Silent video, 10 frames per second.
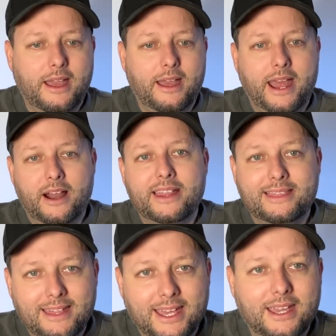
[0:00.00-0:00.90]
and I
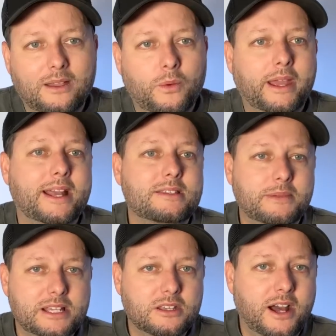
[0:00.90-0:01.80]
think we get some
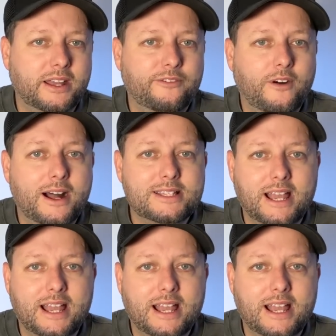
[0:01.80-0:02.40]
exciting fights